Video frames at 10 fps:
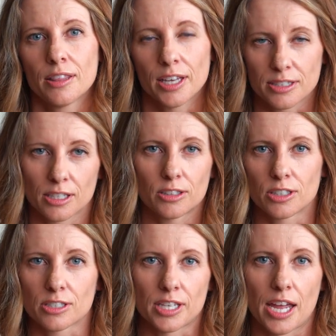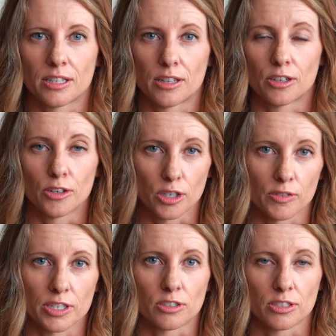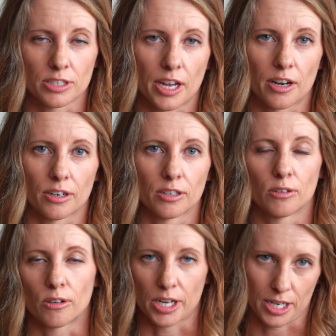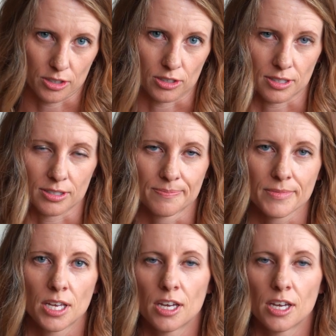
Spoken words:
that's a clear sign that they're nervous or scared or anxious.